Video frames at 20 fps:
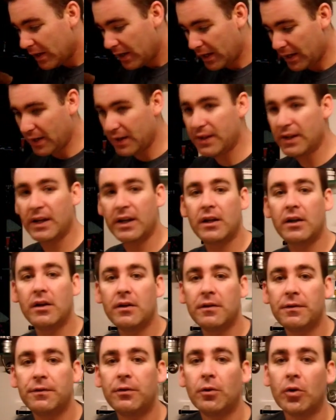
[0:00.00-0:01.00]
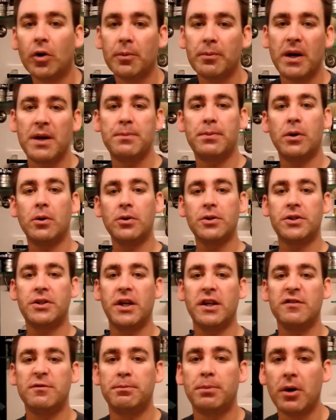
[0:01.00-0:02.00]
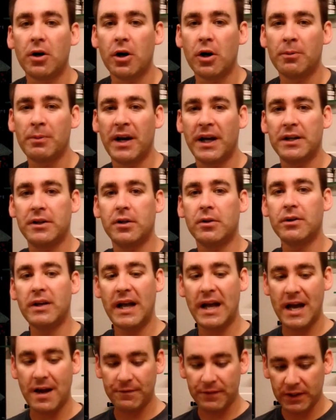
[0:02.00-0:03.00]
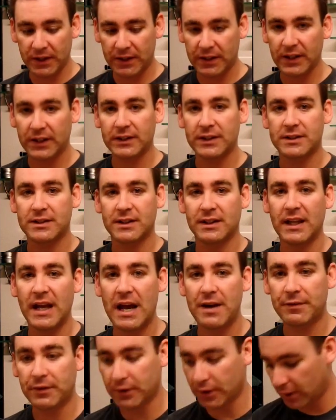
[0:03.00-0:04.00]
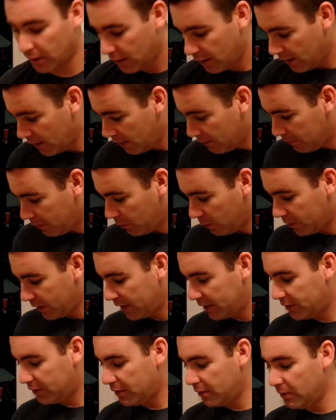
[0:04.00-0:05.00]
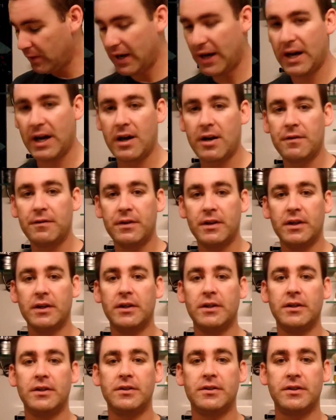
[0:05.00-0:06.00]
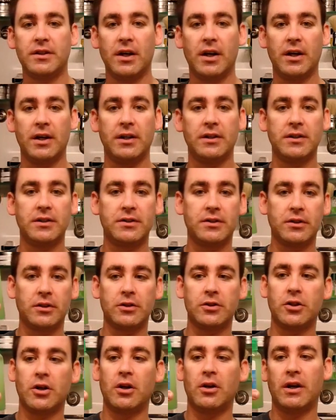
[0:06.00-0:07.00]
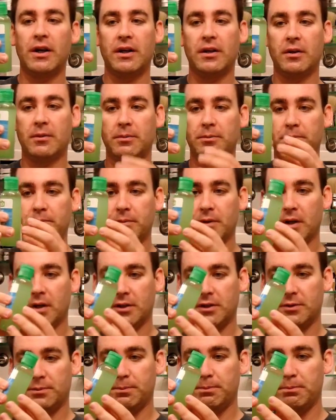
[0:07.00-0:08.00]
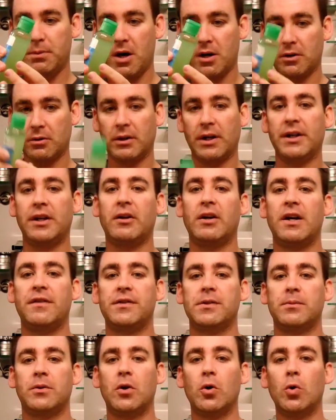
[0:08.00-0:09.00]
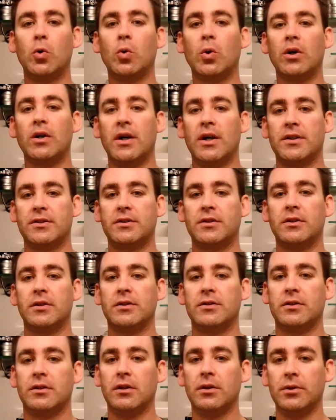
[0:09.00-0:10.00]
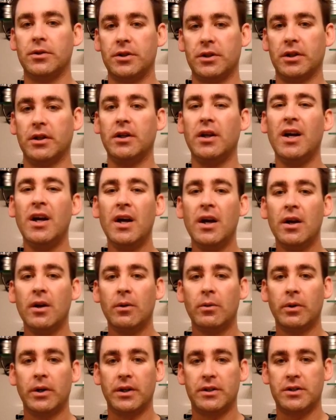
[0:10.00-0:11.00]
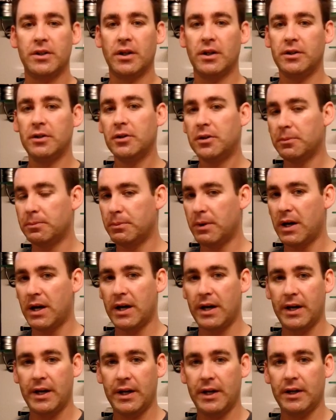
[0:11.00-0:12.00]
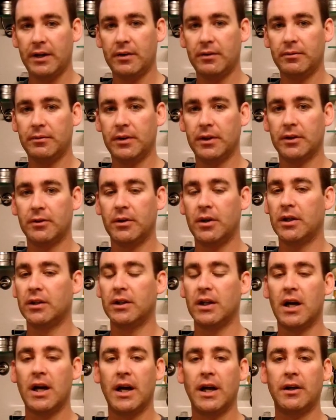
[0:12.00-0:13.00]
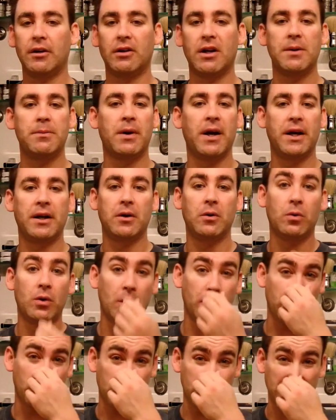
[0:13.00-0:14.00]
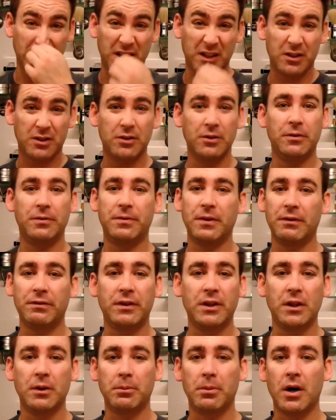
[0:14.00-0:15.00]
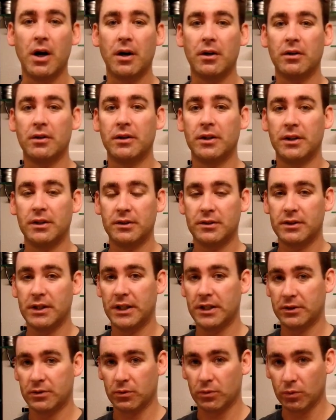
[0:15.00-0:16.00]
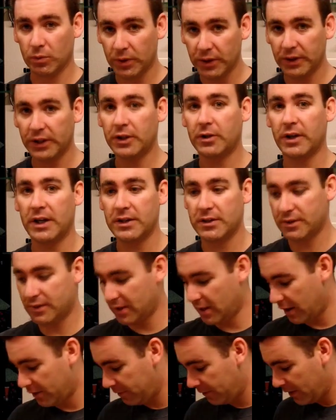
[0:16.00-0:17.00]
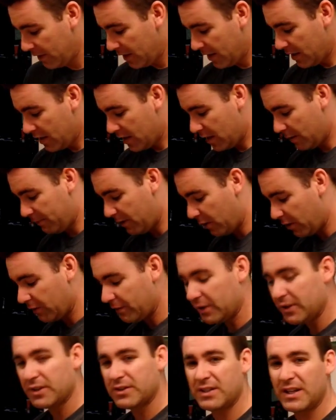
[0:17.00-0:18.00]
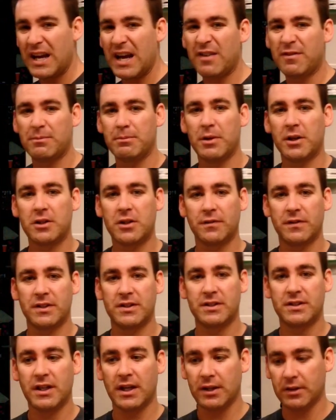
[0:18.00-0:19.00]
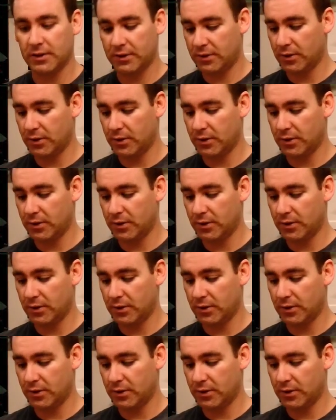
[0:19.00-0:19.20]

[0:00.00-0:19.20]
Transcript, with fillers: And then for my post-shave balm, I don't have anything that's lavender, but what I do have is uh, in this little jar uh, bottle right here, I have some corn huskers lotion, which uh, you can buy, you know, online or I buy it at Walmart, like 250 a bottle, and it's, and it's really great stuff. Um, however, it doesn't have much of a scent.